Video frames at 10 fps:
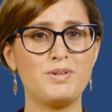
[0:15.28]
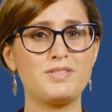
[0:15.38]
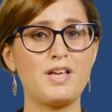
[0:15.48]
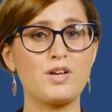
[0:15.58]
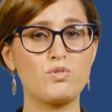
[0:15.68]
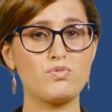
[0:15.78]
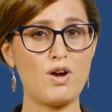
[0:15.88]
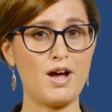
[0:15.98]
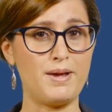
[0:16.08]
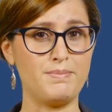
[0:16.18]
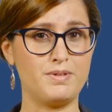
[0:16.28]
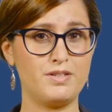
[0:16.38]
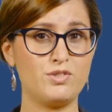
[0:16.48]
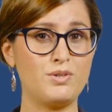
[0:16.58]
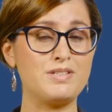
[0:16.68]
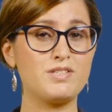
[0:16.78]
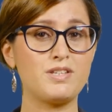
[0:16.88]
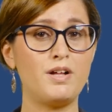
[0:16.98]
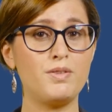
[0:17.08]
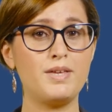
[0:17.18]
was a crime to
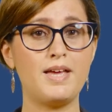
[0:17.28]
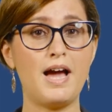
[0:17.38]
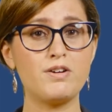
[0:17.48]
insult the